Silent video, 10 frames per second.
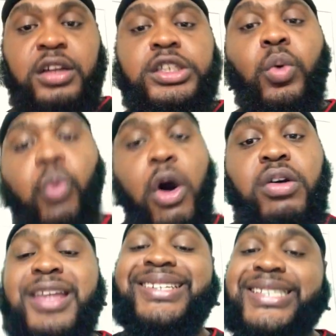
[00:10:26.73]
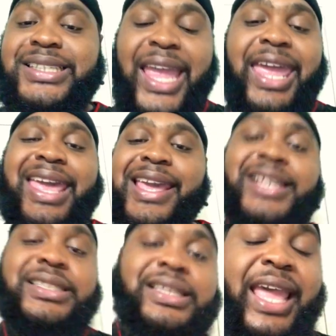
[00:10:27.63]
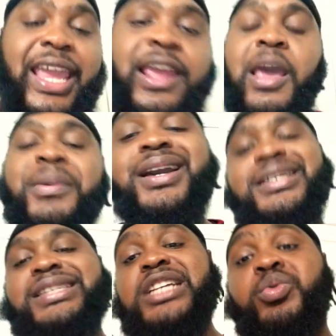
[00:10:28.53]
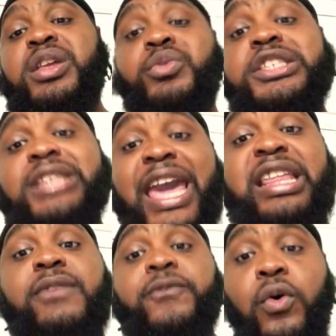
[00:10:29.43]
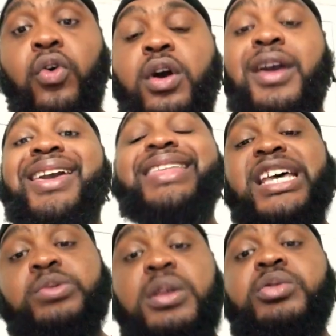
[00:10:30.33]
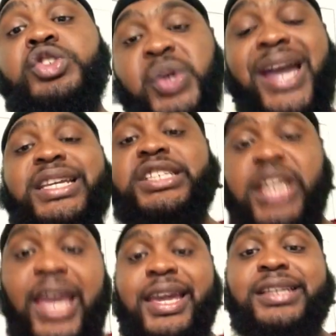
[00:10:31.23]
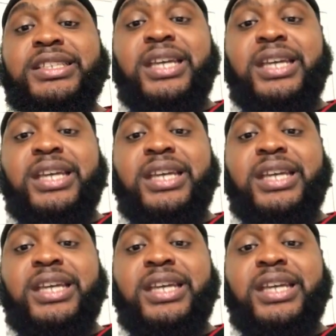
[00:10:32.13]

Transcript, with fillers: to walk and to stand in his name because that's what he was standing for and that's what he was trying to change.